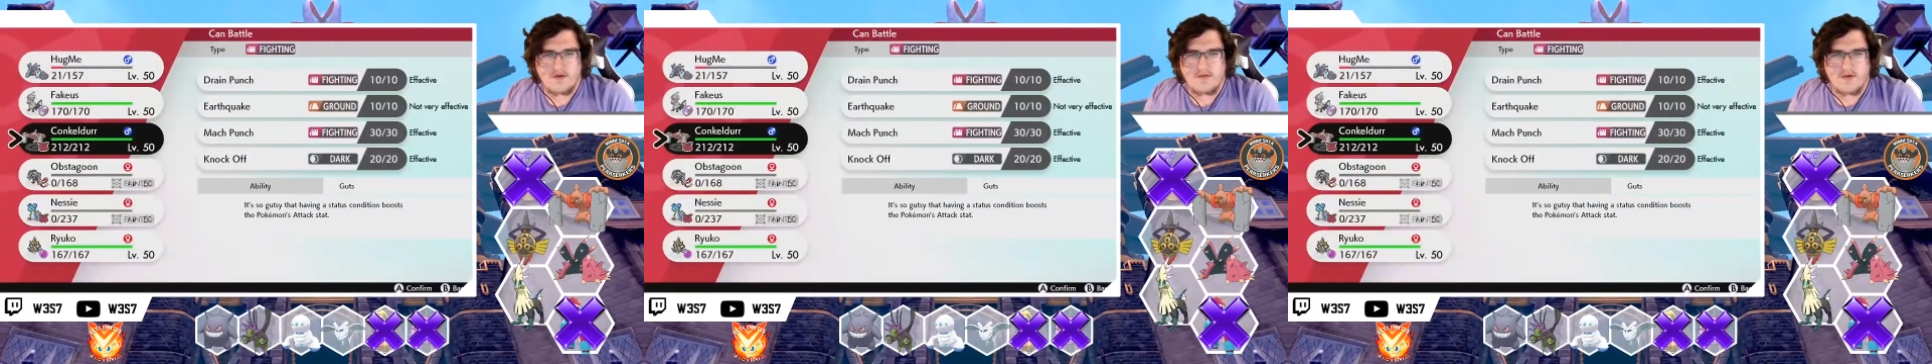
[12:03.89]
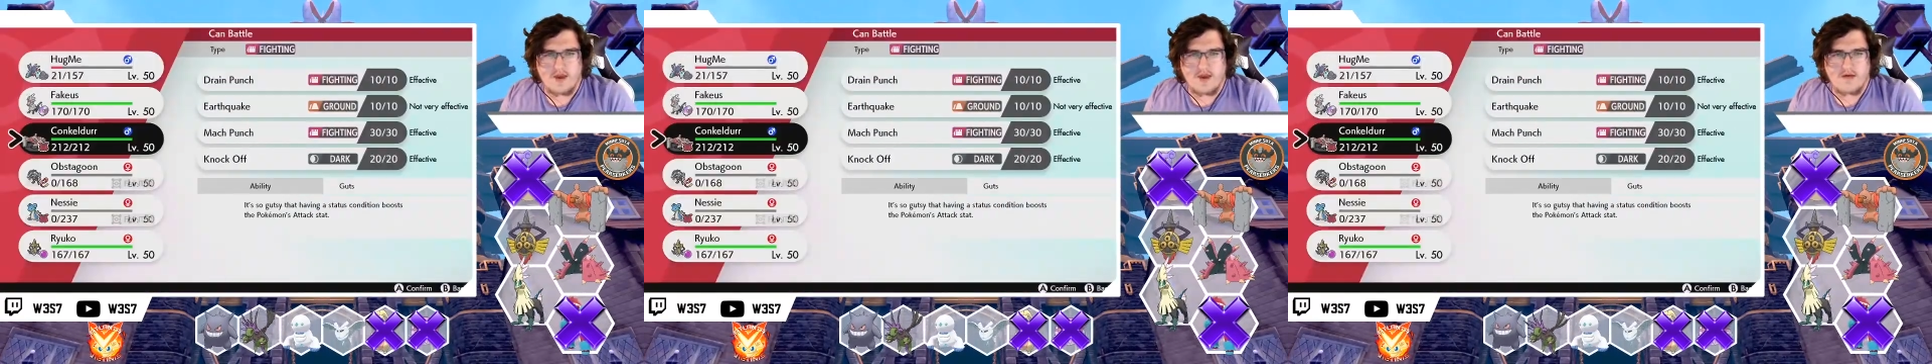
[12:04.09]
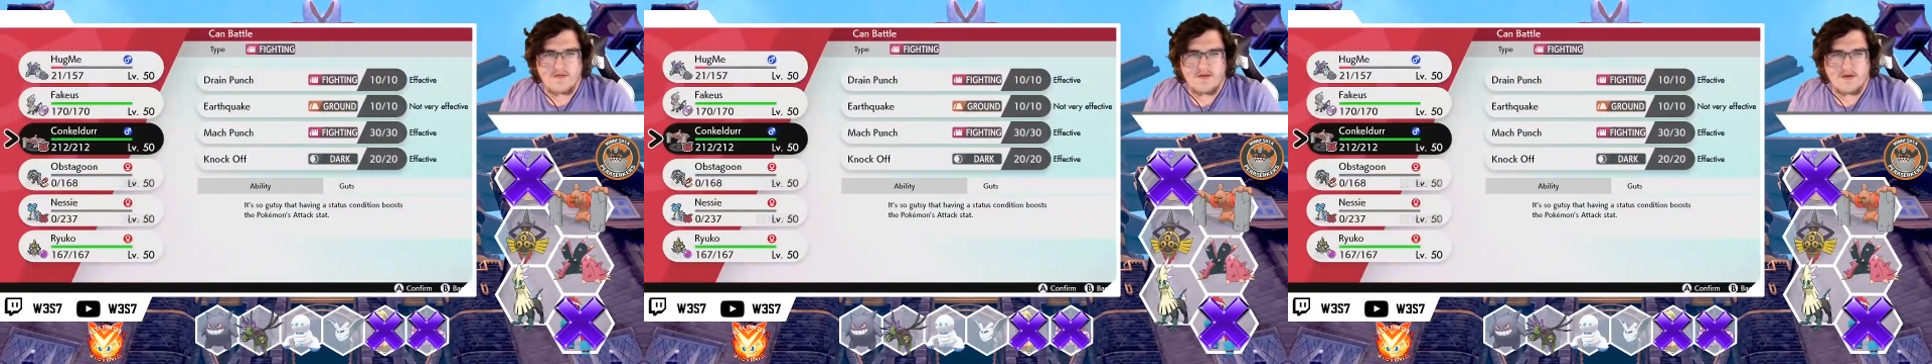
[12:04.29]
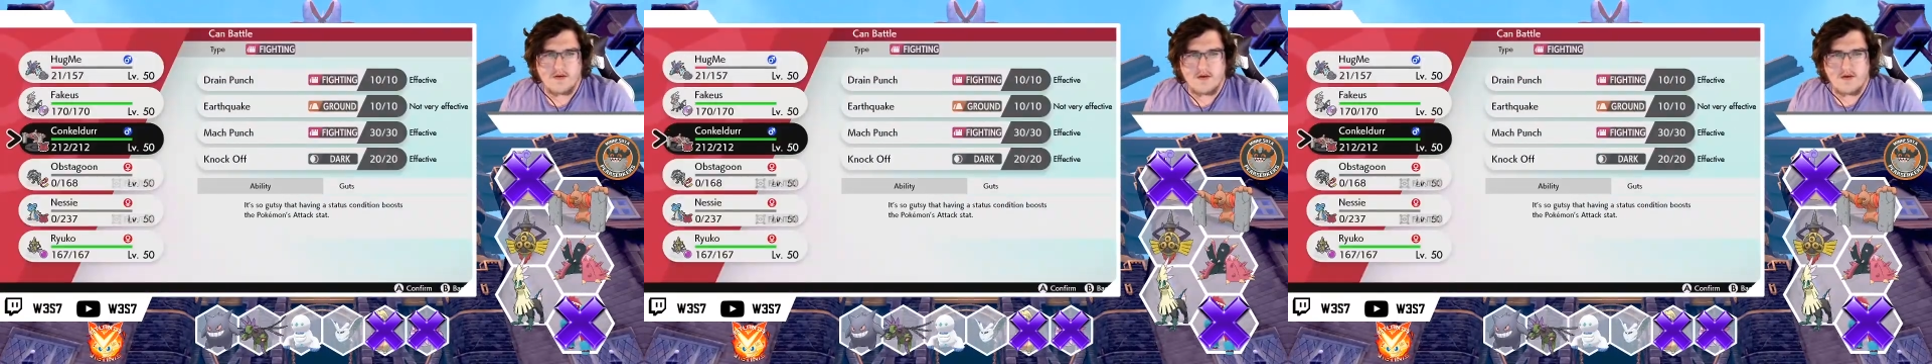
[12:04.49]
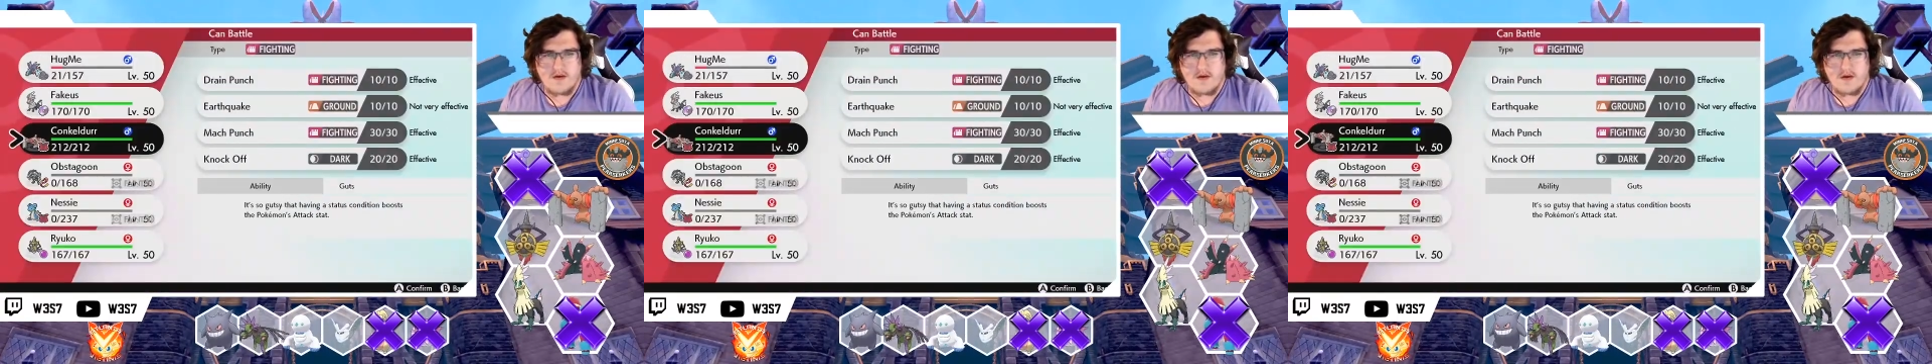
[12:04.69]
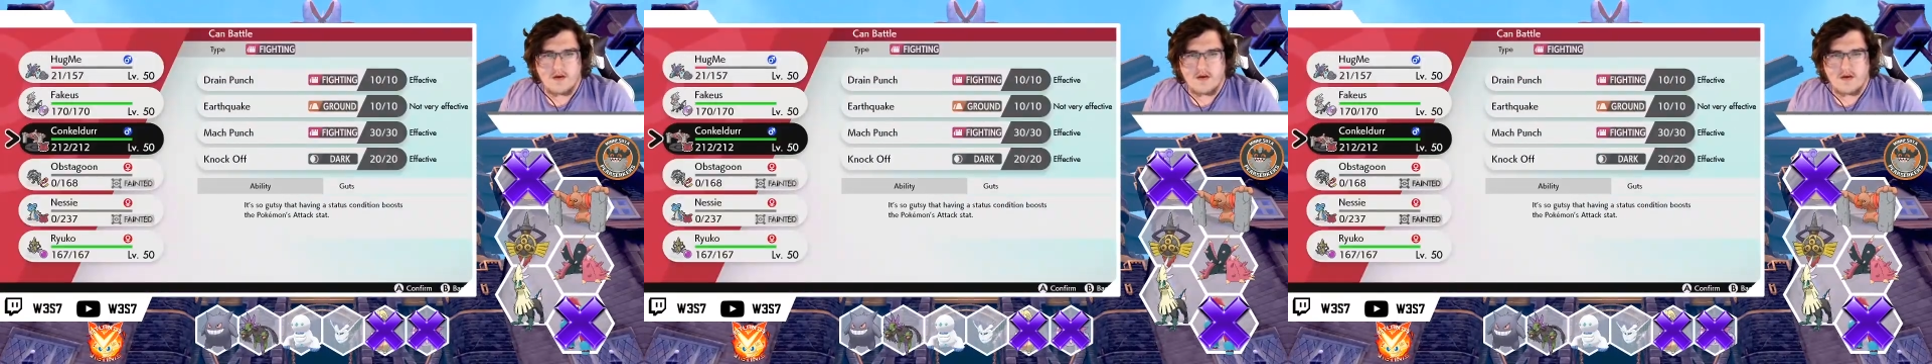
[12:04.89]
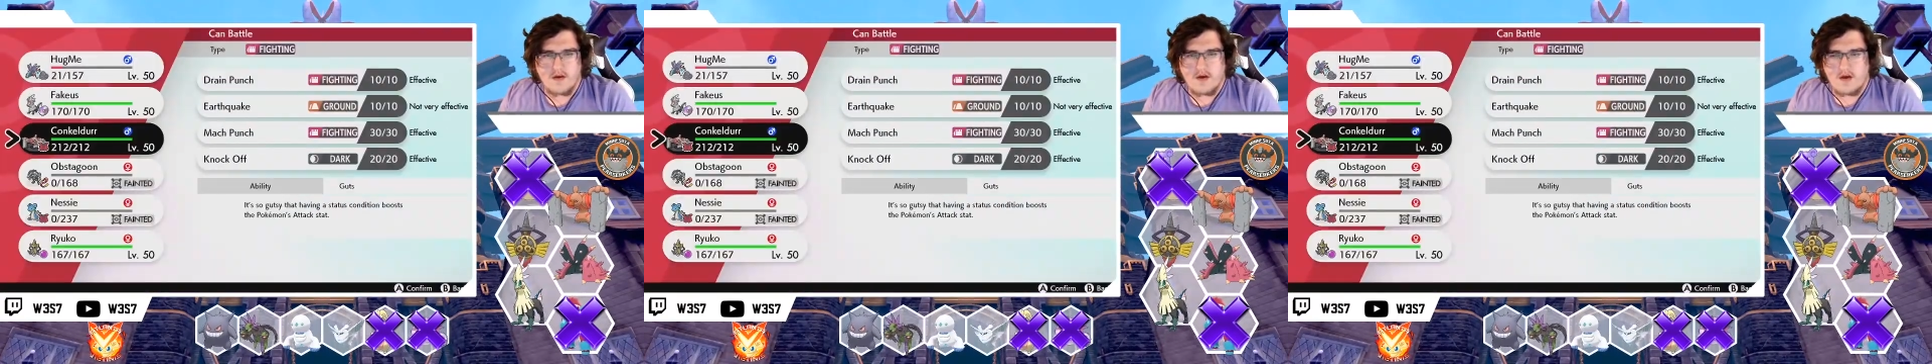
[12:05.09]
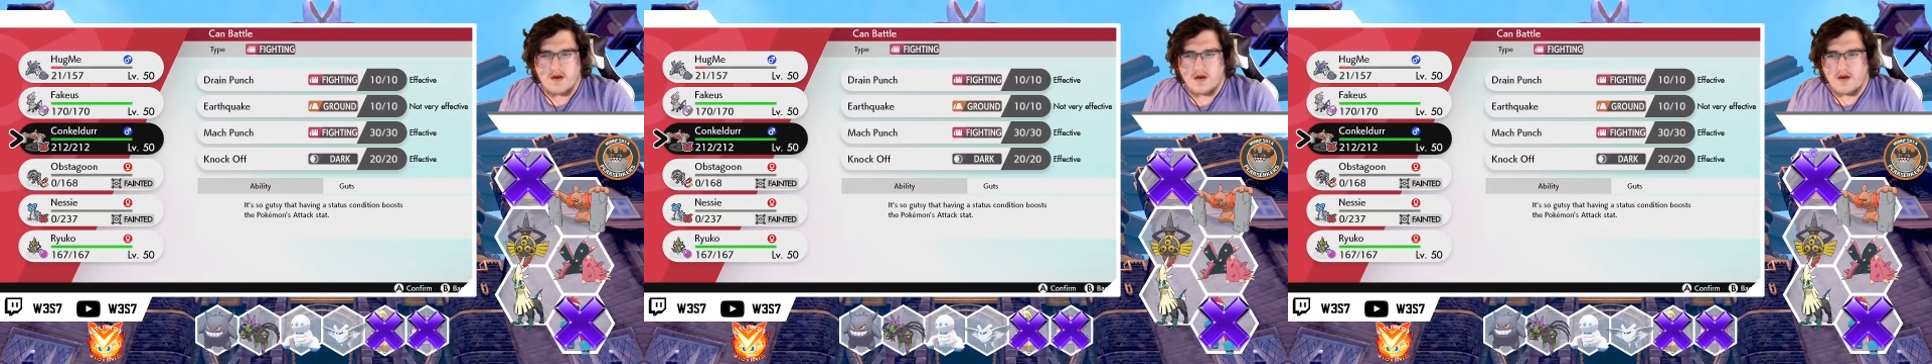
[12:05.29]
We have,
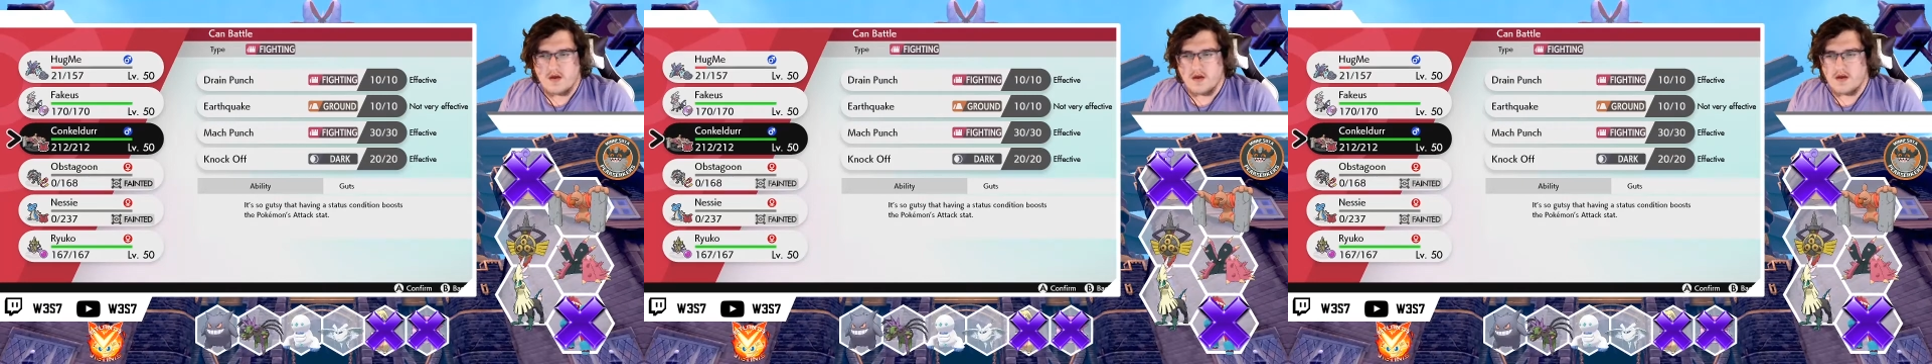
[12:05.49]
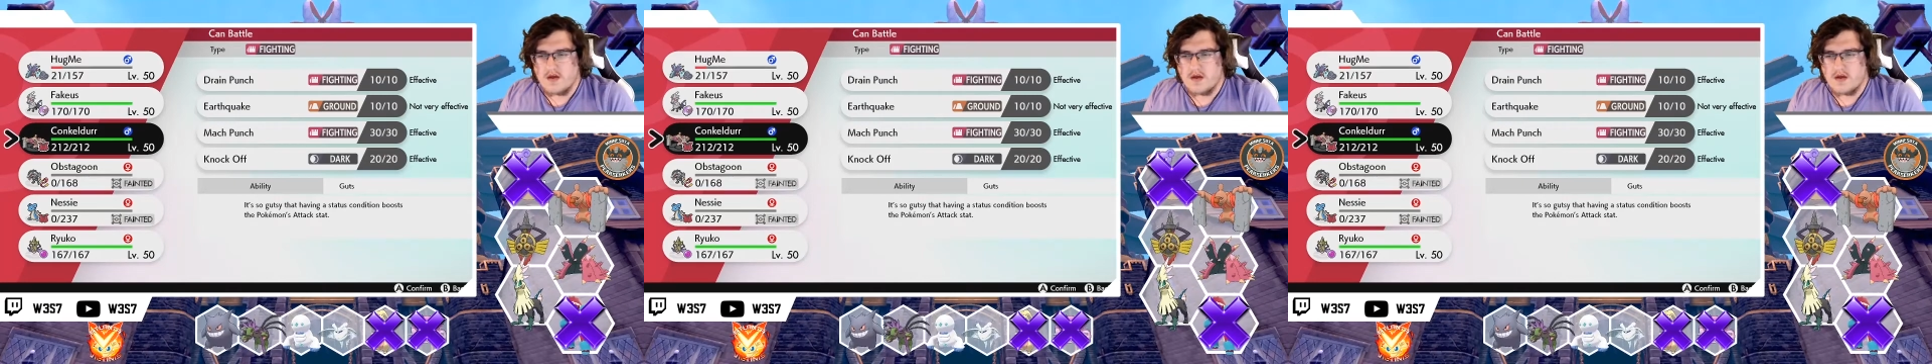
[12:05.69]
uh,